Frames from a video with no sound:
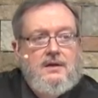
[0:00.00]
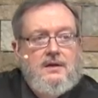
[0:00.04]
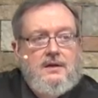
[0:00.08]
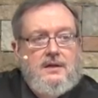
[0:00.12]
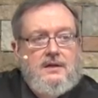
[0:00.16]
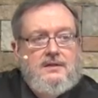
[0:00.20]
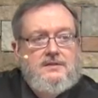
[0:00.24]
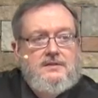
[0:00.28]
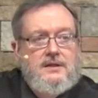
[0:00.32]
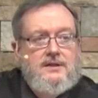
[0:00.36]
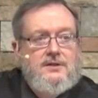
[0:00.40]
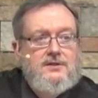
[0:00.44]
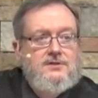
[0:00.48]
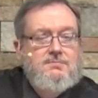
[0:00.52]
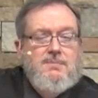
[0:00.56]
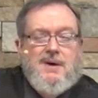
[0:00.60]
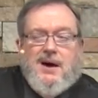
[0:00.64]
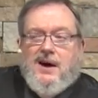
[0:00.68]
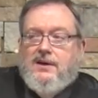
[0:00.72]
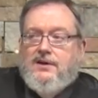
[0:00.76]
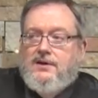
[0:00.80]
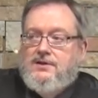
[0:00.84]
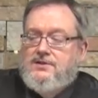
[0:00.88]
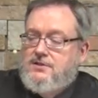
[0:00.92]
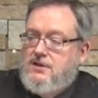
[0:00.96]
He said, there's
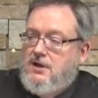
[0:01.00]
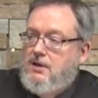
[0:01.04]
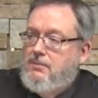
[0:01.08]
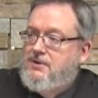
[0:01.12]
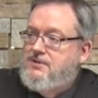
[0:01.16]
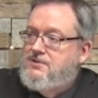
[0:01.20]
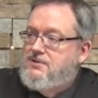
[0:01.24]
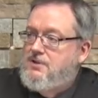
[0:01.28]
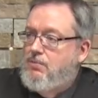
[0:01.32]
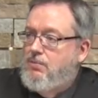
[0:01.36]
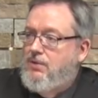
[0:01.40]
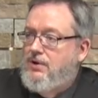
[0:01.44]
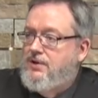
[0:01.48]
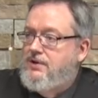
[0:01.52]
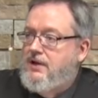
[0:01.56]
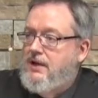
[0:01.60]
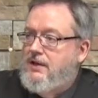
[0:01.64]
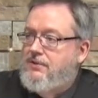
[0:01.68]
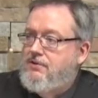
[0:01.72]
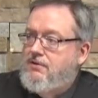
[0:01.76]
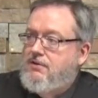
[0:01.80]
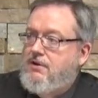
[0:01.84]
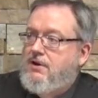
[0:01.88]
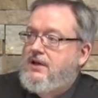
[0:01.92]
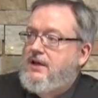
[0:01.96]
bondage coming. He said, one day
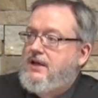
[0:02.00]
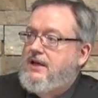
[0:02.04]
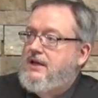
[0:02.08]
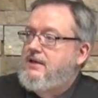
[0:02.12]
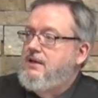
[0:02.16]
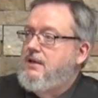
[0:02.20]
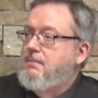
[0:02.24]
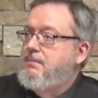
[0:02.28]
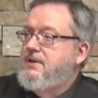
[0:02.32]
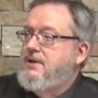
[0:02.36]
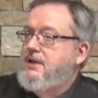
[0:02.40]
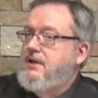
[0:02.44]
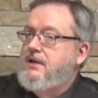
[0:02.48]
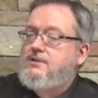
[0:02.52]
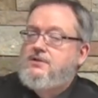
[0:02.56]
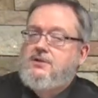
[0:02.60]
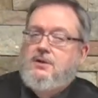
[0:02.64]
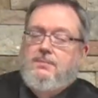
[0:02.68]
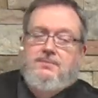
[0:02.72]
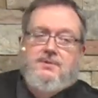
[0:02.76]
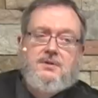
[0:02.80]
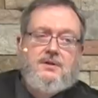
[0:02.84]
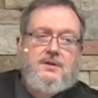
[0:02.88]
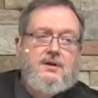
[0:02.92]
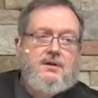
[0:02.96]
they're going to end up in
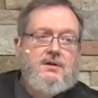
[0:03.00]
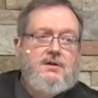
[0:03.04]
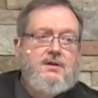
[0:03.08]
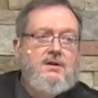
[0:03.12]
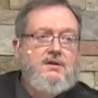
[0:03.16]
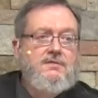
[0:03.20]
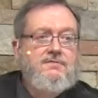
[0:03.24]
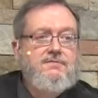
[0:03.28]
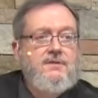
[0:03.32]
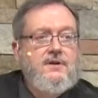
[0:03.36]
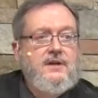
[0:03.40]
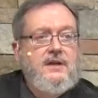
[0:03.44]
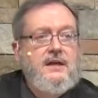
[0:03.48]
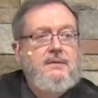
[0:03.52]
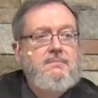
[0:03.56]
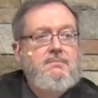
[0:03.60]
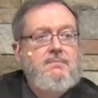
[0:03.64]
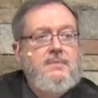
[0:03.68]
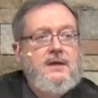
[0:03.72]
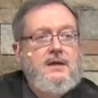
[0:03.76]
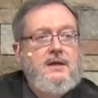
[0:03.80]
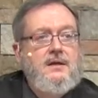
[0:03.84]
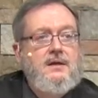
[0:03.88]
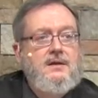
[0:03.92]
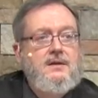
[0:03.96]
Egypt and they're going to forget
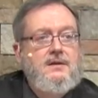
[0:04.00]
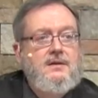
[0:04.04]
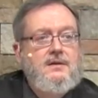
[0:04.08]
me.